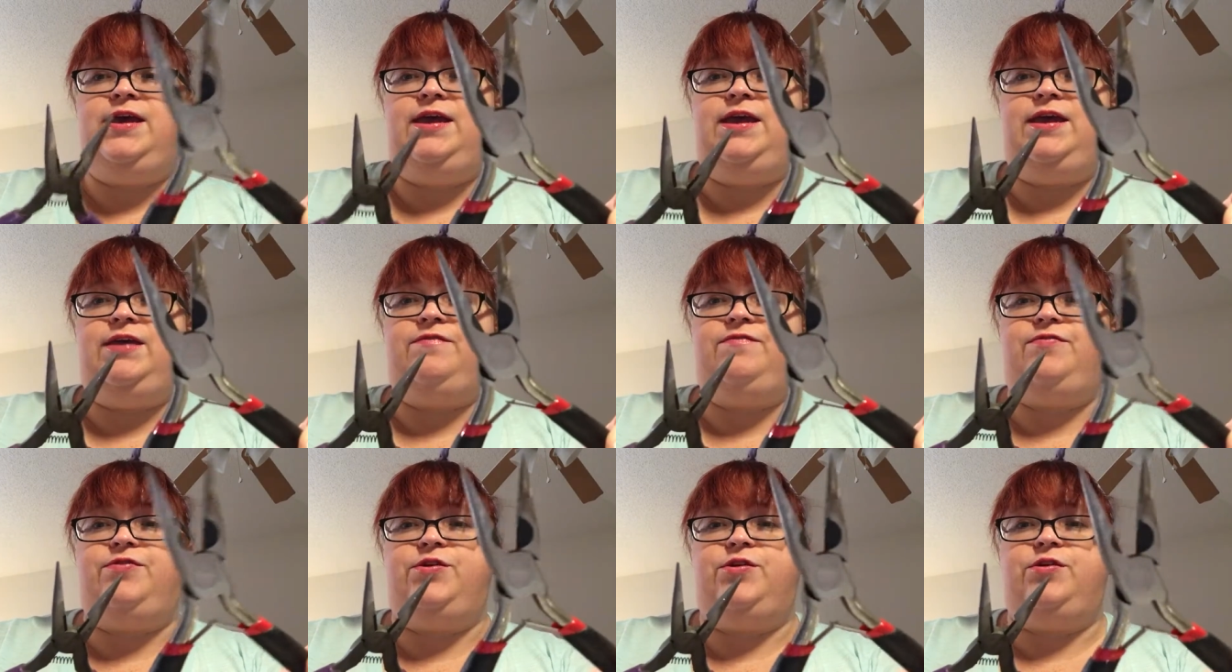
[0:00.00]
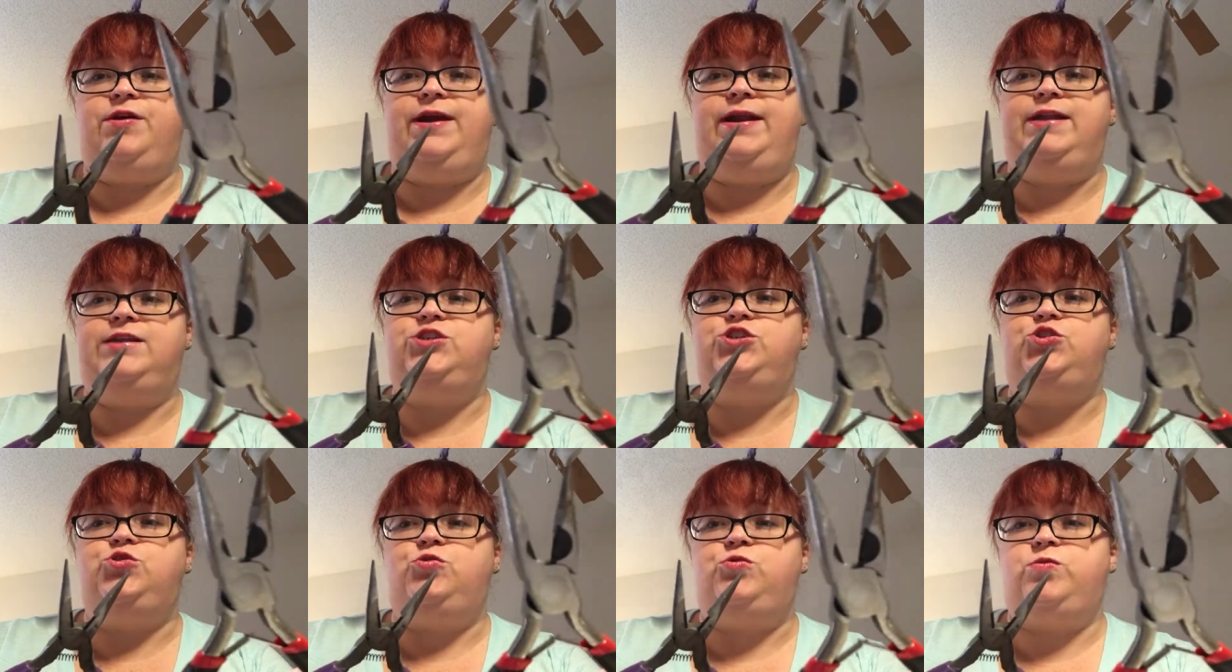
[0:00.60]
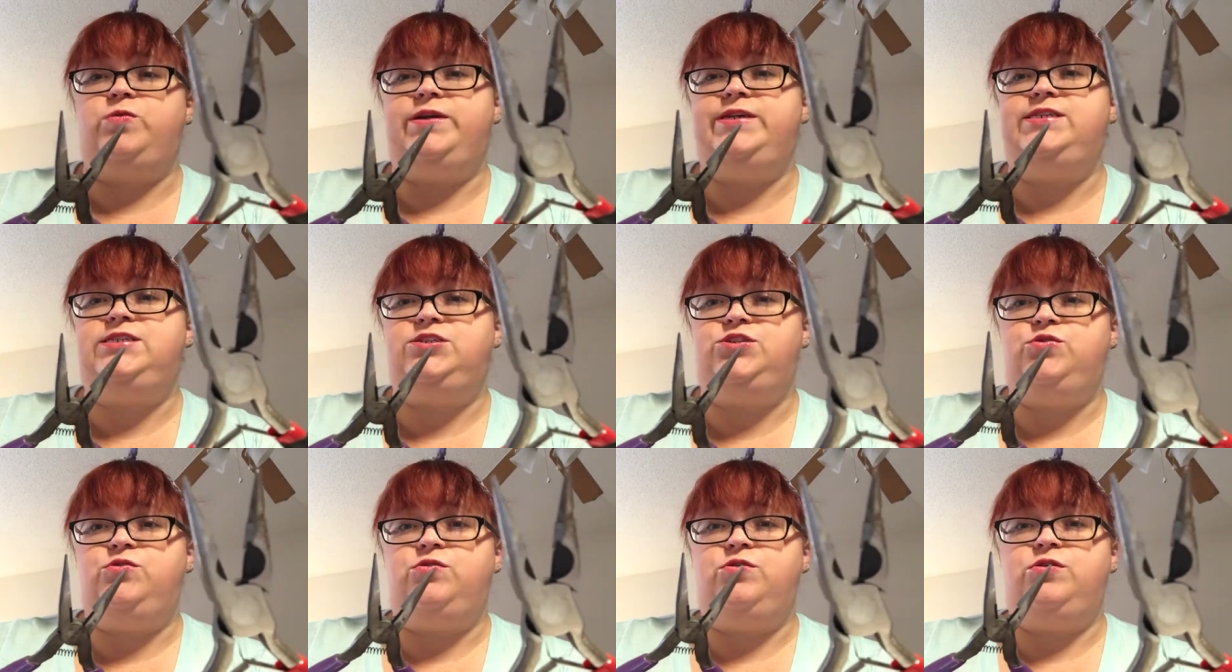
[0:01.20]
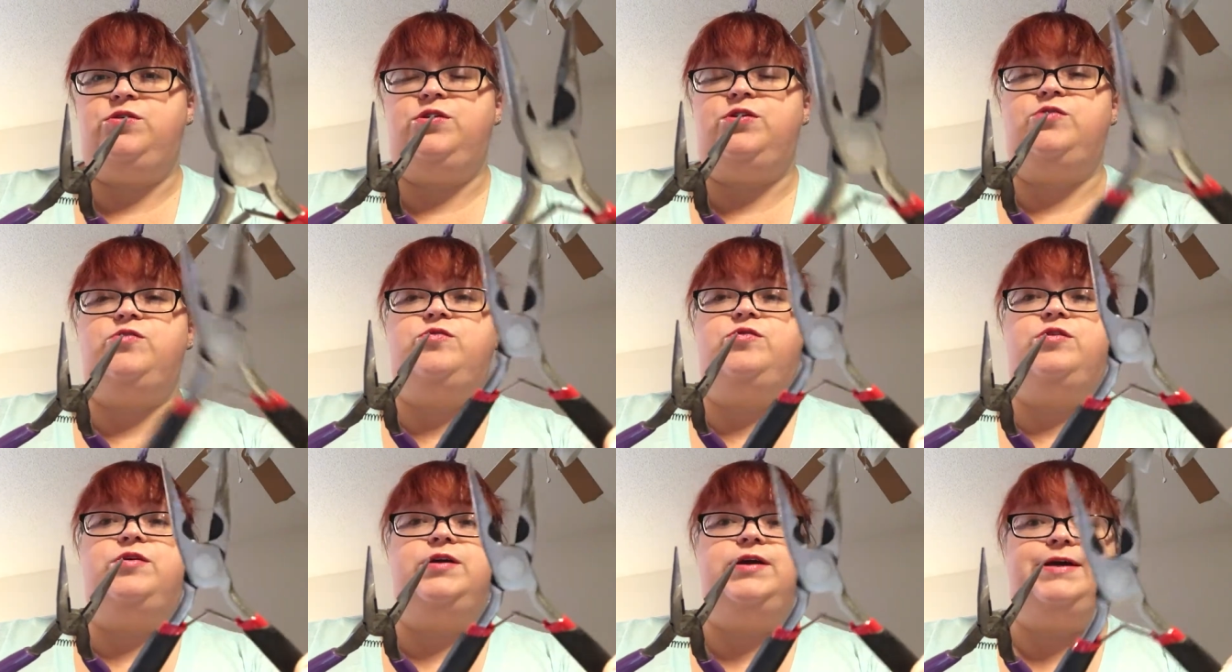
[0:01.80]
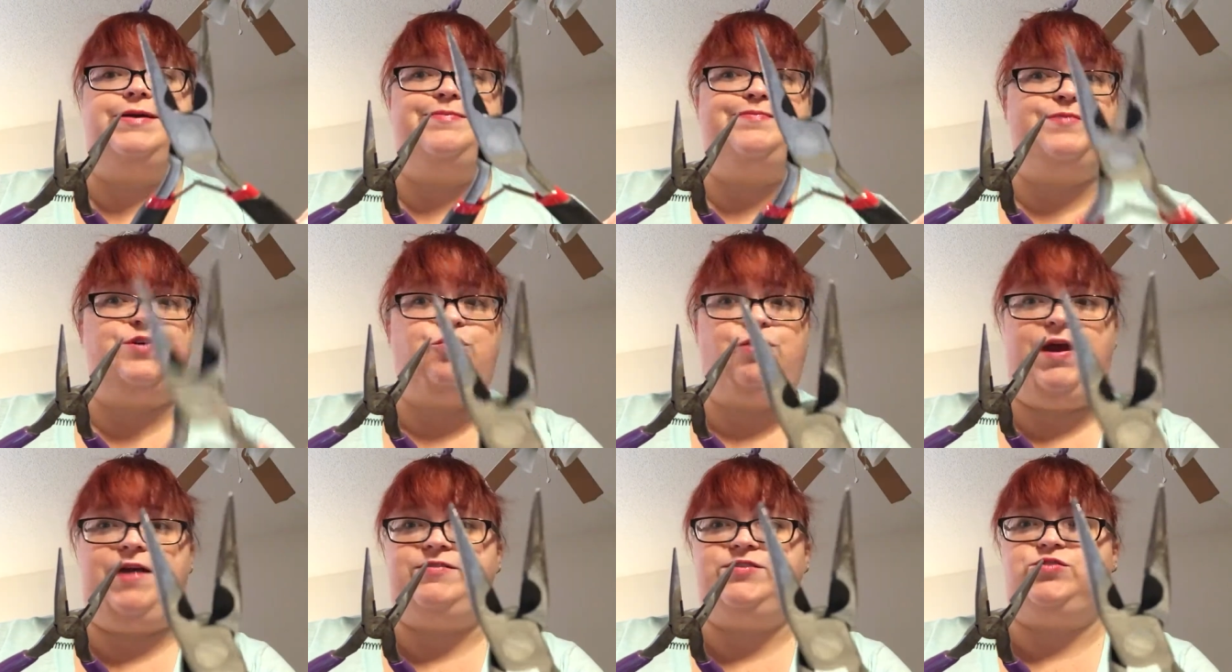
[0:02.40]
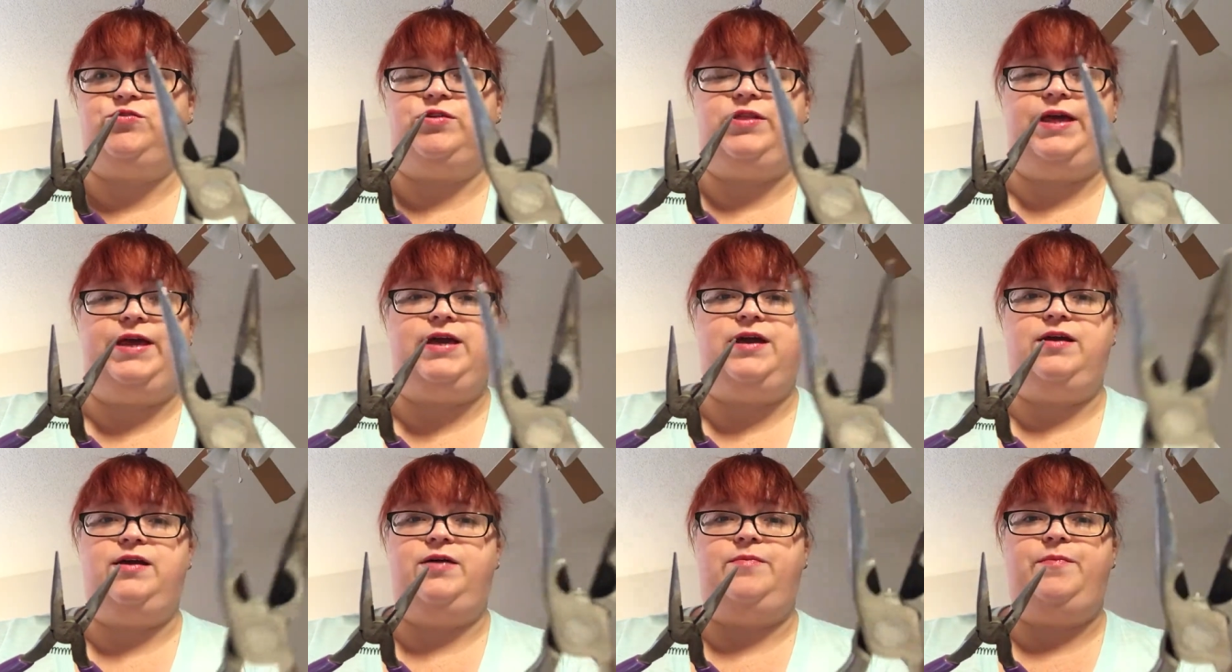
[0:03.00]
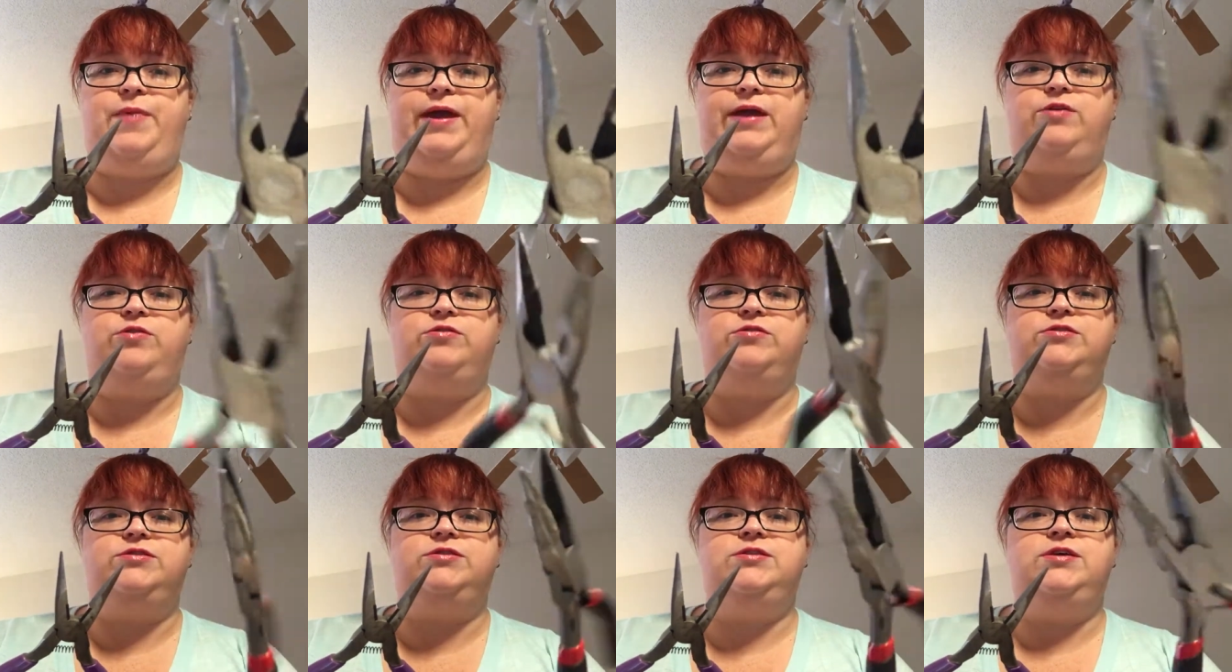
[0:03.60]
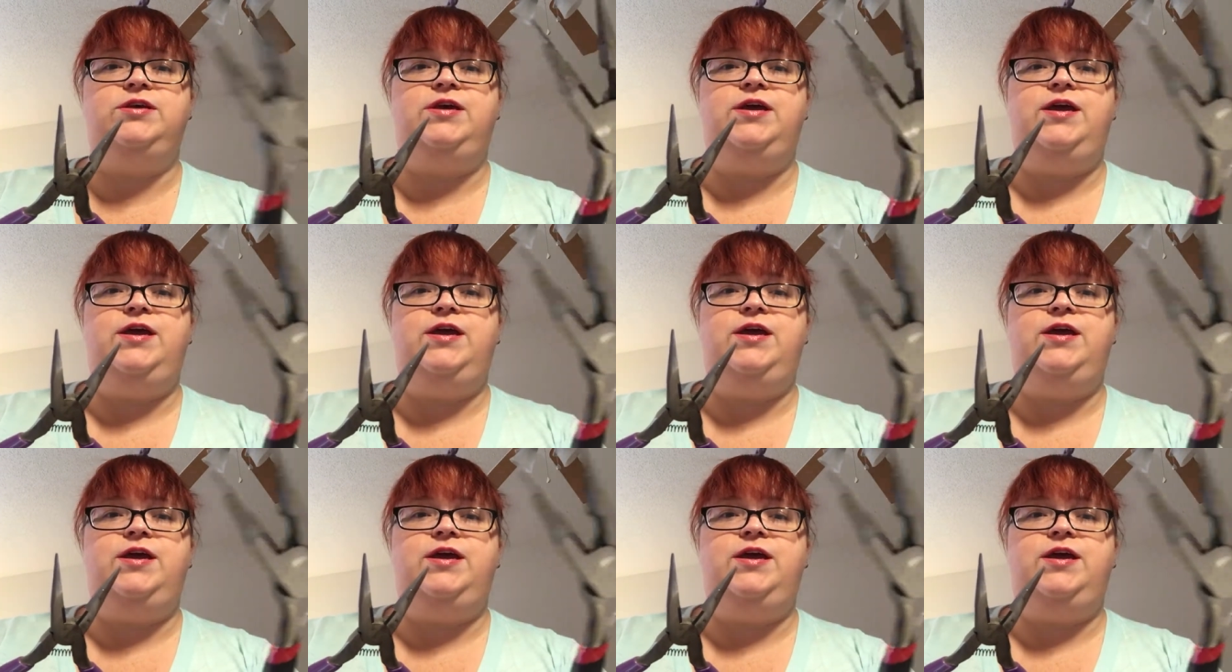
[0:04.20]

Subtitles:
If they're in a jewelry store or a craft store like a Michael's,